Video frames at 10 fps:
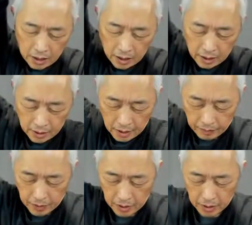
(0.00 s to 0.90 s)
accept
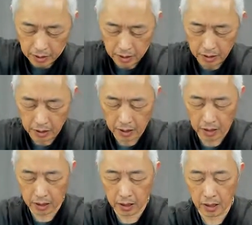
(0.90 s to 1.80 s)
it,
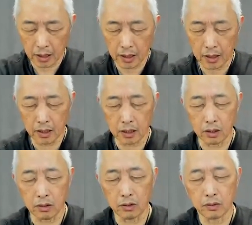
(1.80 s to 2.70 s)
and then let it
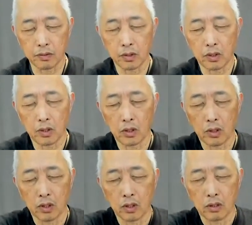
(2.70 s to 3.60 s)
go.
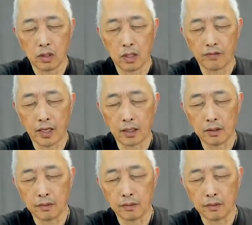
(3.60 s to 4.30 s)
Left hand,